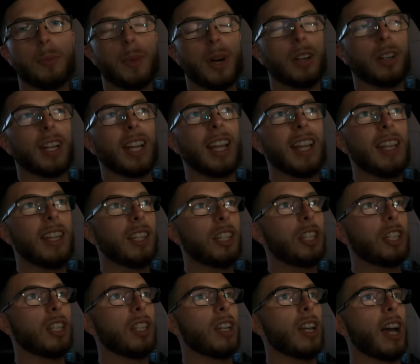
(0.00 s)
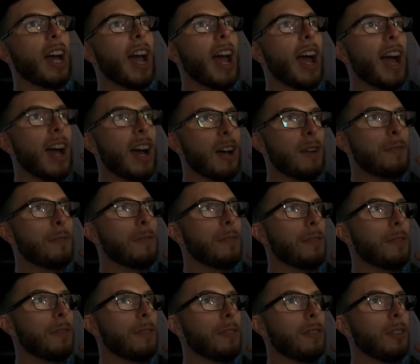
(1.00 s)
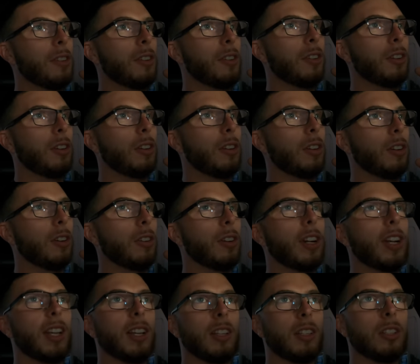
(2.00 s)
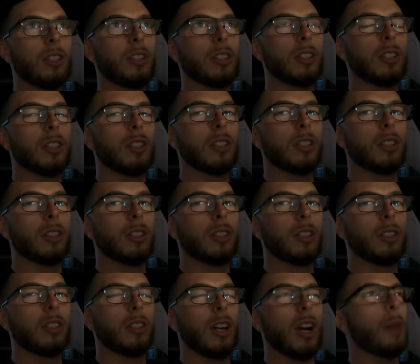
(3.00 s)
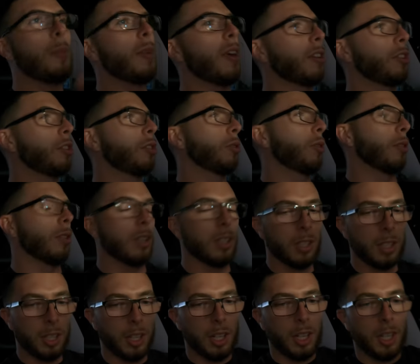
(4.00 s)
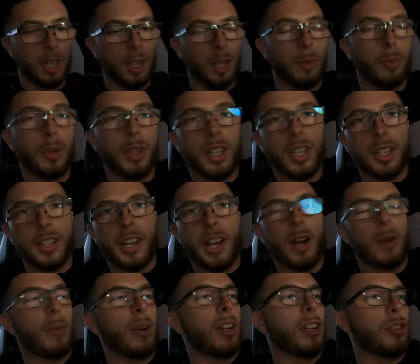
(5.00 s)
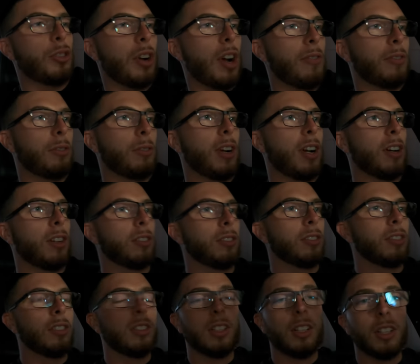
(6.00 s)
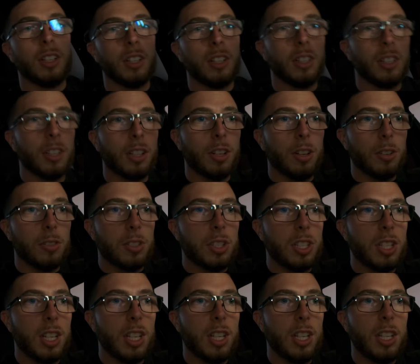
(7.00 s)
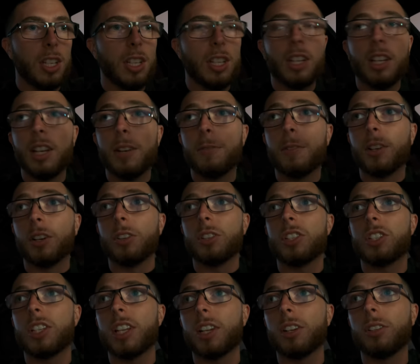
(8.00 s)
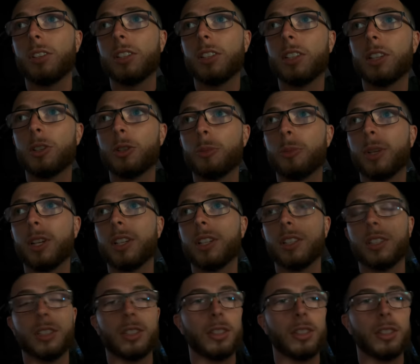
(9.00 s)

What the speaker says: about 1.5 inches. Or 1 inch? I'm not sure. But yeah, now I'm about to drive it around, go see if it'll settle a little bit,